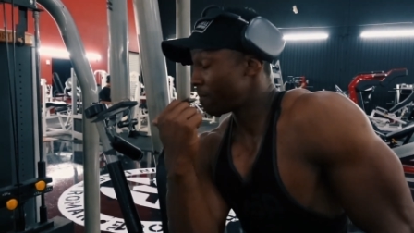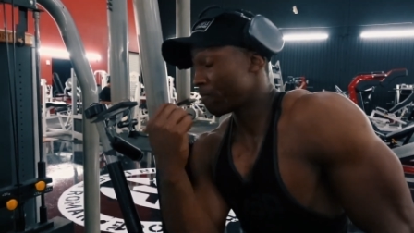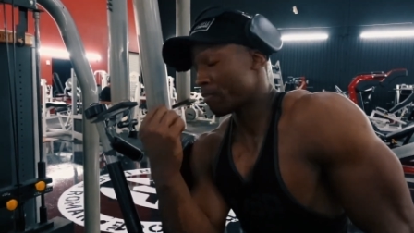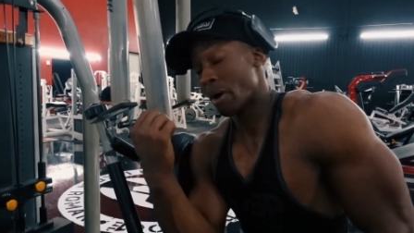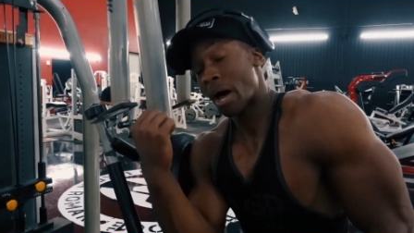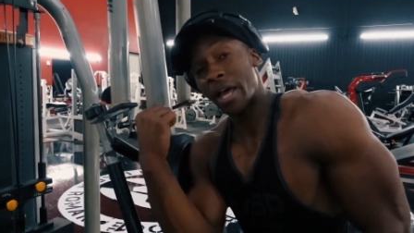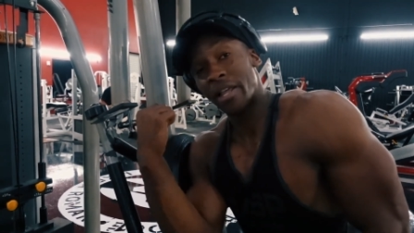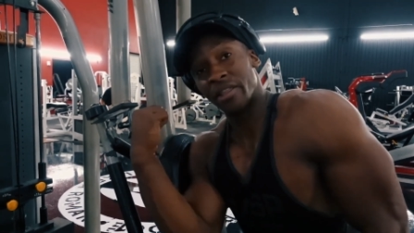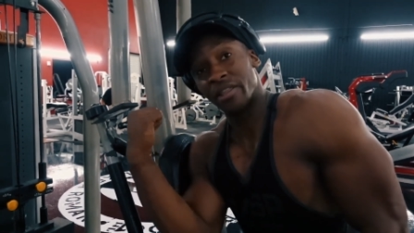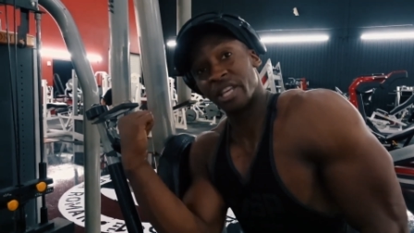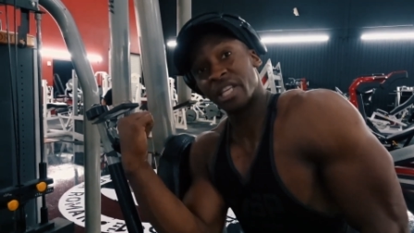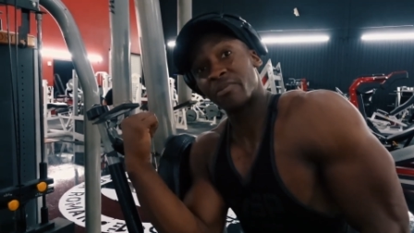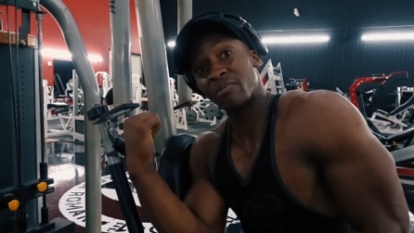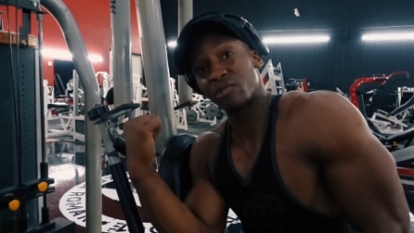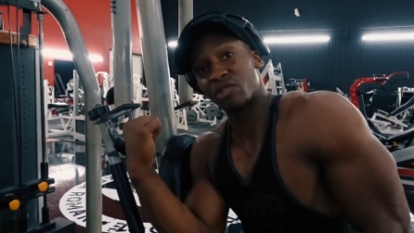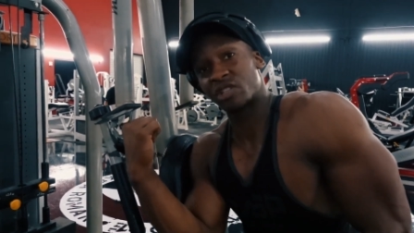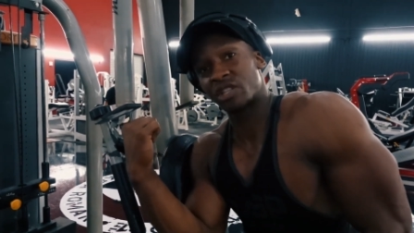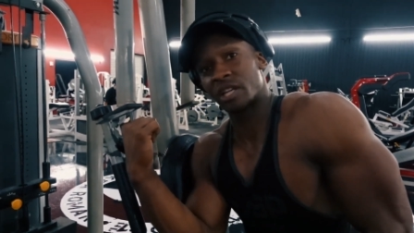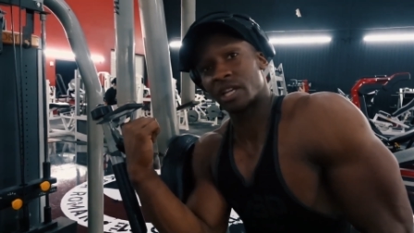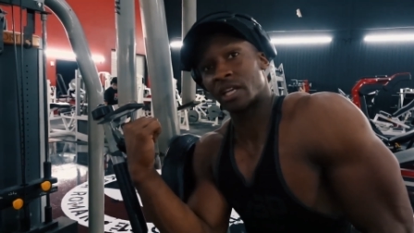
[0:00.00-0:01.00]
but this
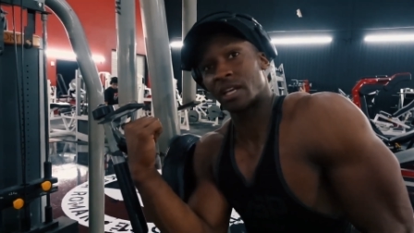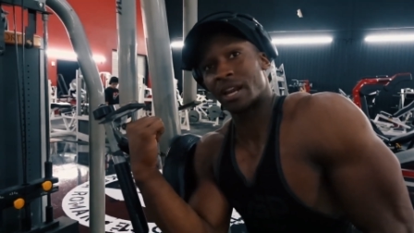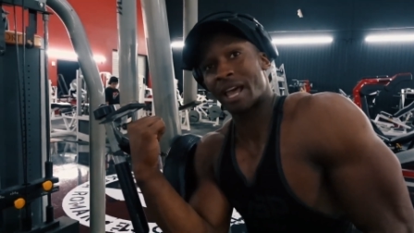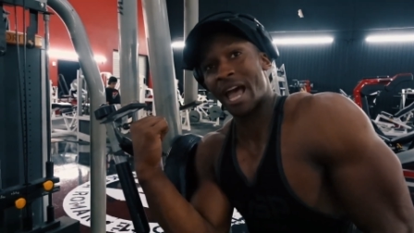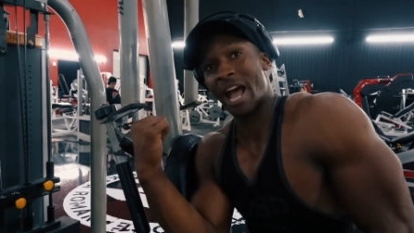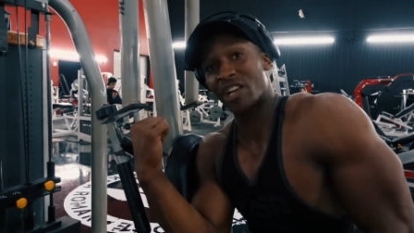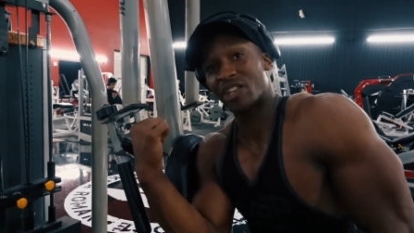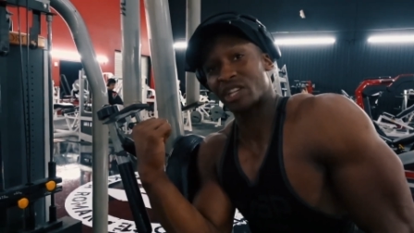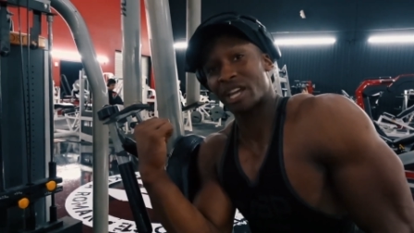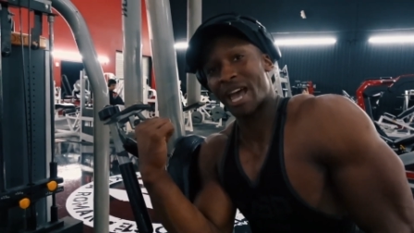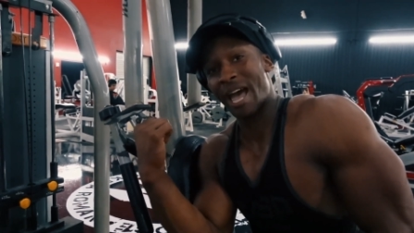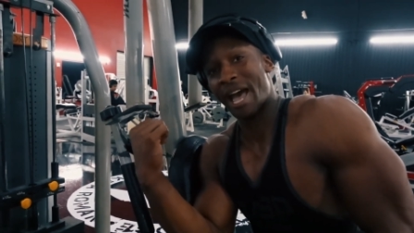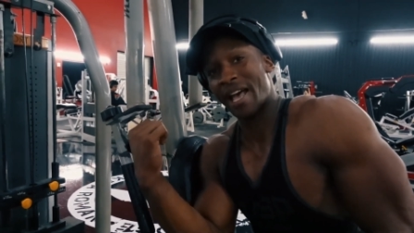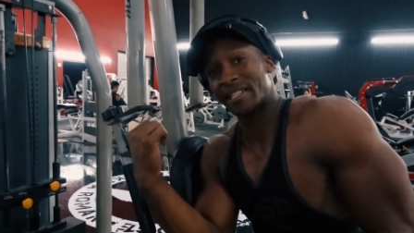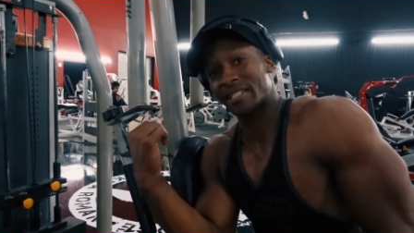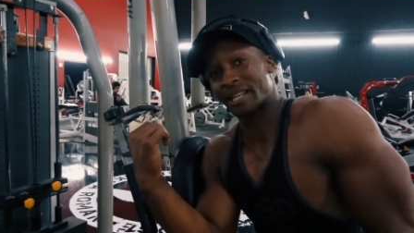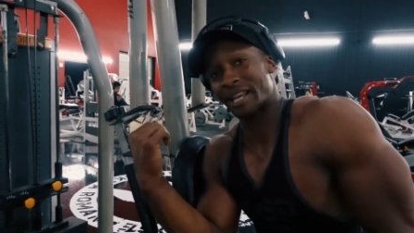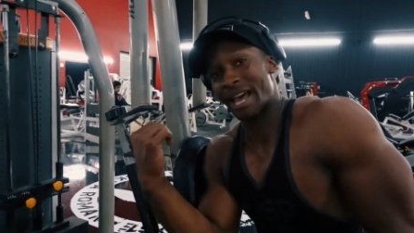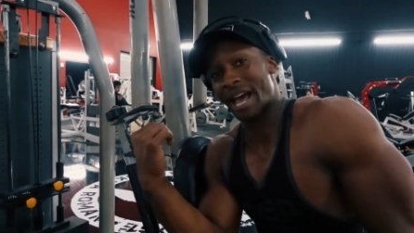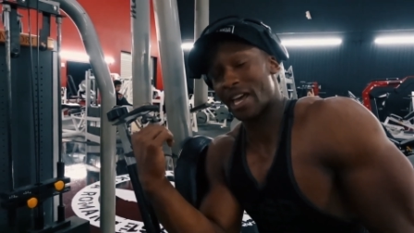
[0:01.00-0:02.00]
machine actually
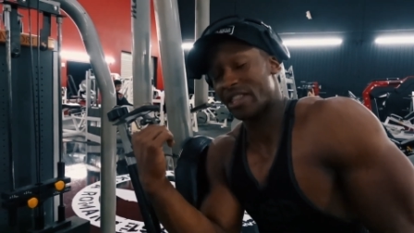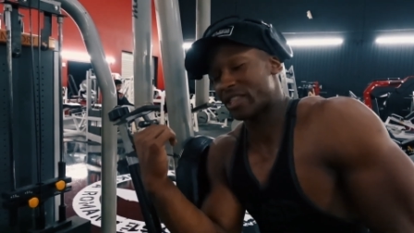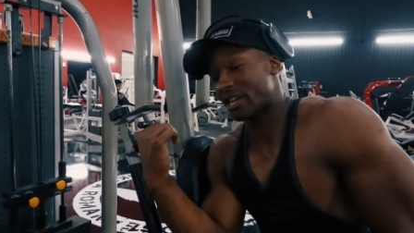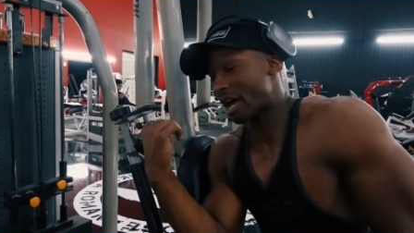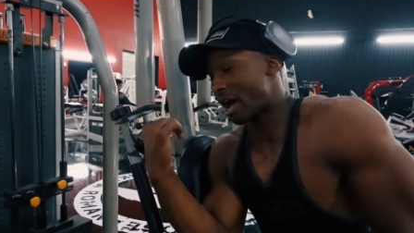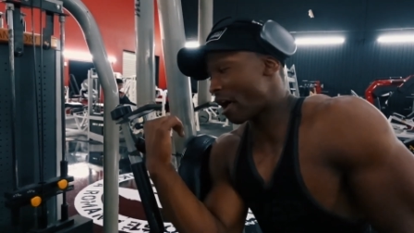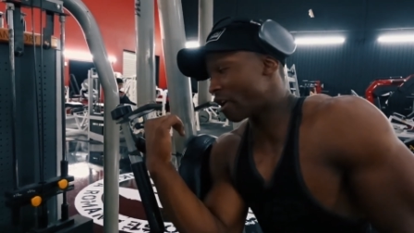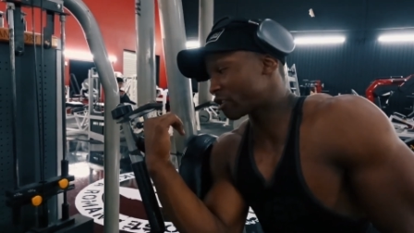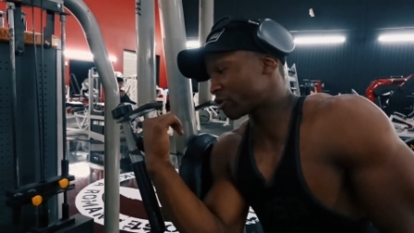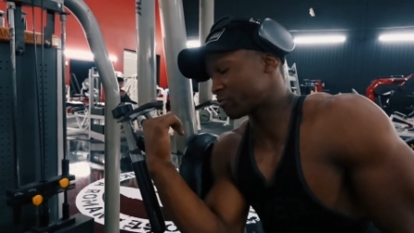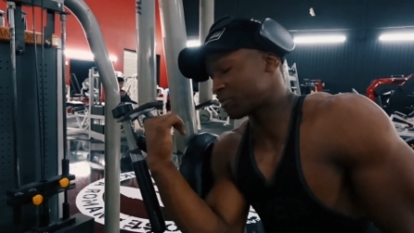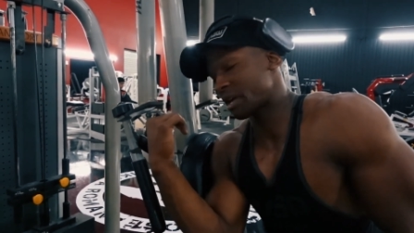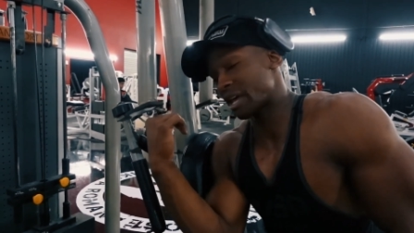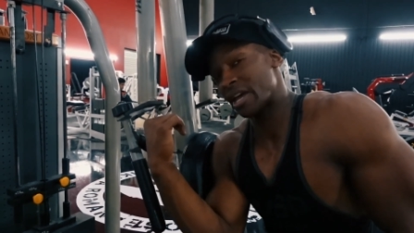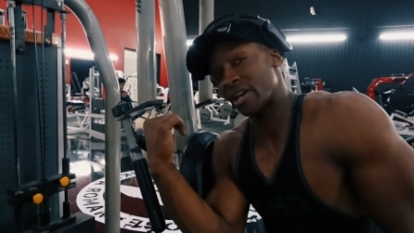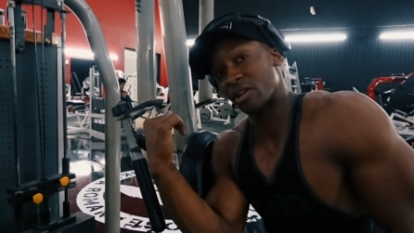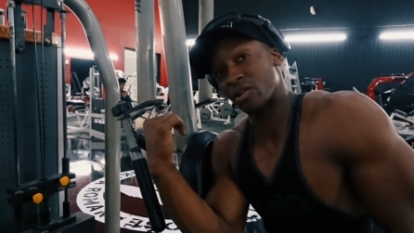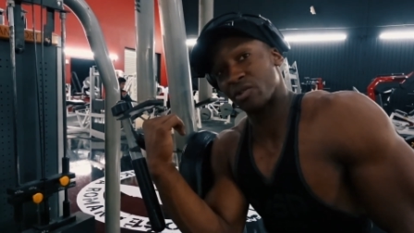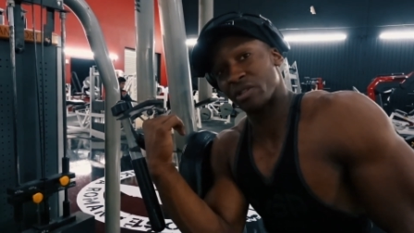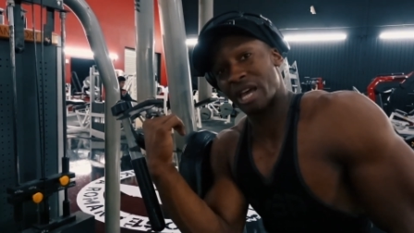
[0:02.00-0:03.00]
has it at the optimal
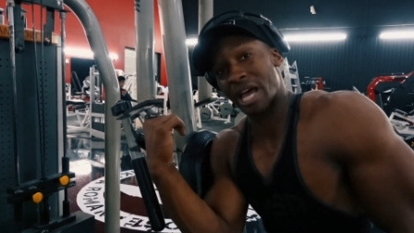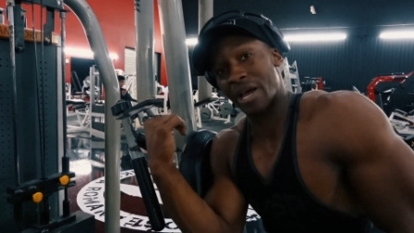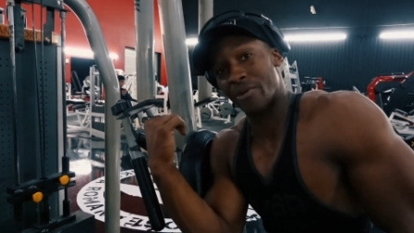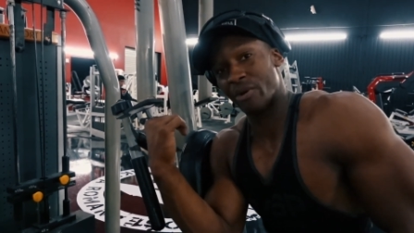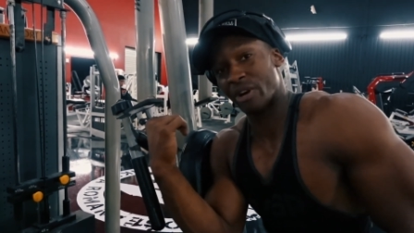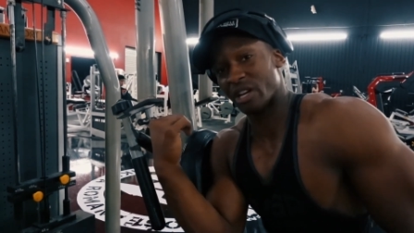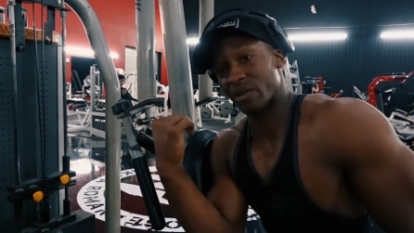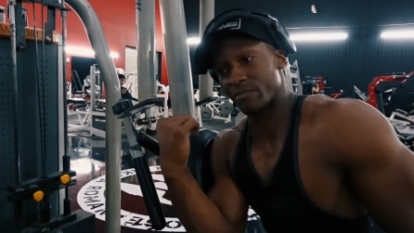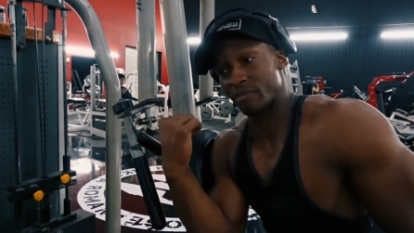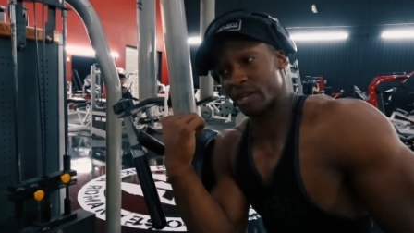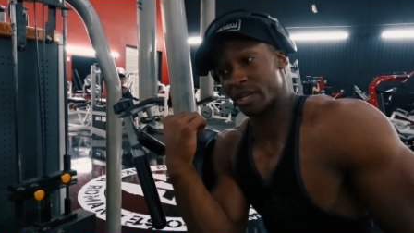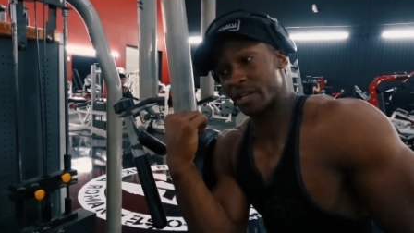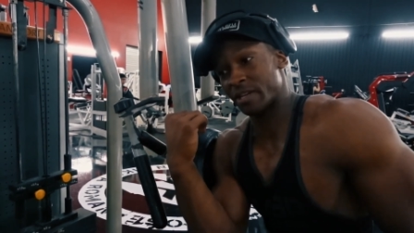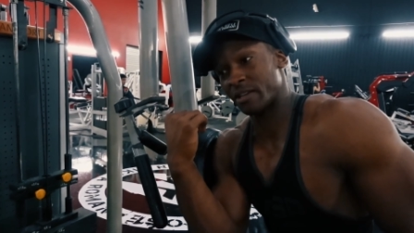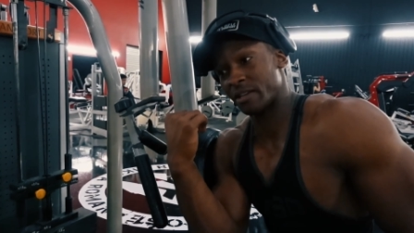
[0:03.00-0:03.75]
angle that I recommend.